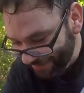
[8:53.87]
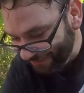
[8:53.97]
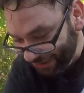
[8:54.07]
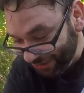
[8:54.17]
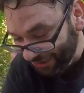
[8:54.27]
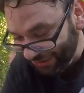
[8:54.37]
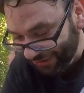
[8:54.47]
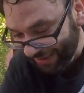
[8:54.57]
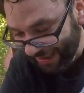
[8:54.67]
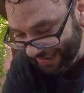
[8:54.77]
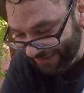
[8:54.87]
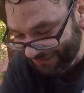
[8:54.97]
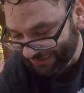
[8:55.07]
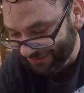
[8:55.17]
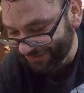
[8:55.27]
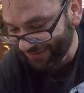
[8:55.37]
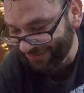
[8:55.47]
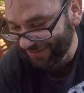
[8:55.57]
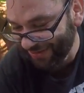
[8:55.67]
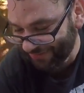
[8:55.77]
but they're good, though. A lot of these sweets are good,
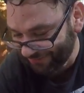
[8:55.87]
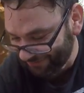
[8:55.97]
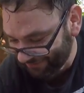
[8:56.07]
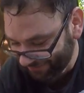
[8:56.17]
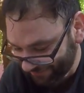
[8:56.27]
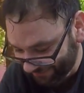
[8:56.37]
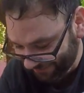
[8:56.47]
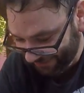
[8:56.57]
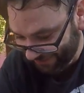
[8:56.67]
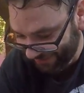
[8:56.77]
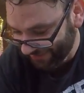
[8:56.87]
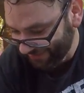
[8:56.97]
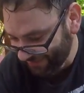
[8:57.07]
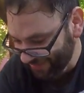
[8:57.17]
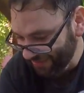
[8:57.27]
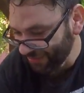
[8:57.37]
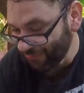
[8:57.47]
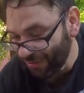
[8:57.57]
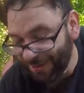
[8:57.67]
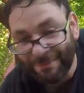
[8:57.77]
though. I love them. They're good. You know
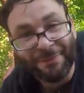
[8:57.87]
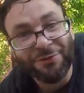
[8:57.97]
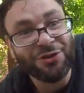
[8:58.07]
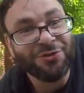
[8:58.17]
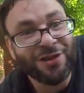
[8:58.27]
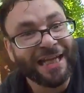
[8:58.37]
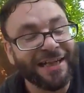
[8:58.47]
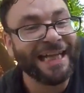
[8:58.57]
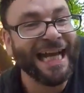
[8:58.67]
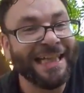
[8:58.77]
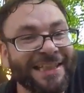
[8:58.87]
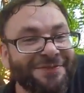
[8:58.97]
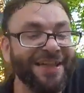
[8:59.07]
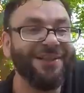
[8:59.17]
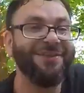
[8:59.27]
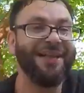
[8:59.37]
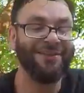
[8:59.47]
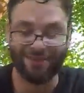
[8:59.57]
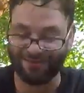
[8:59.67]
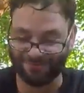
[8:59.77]
what? Maybe we'll do like a candy video
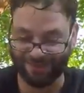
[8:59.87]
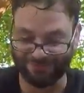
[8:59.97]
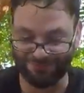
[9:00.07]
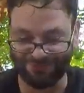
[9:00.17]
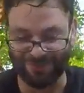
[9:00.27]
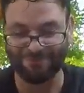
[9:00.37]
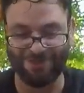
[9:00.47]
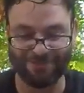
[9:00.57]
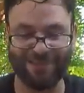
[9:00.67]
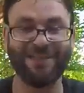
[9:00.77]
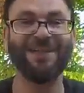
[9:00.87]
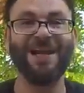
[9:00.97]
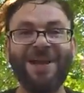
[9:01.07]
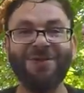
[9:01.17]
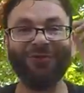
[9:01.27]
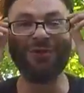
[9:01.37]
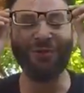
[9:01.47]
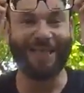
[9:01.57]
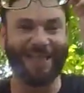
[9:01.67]
later. Oh, man, I'm sweating balls out here. We'll do like...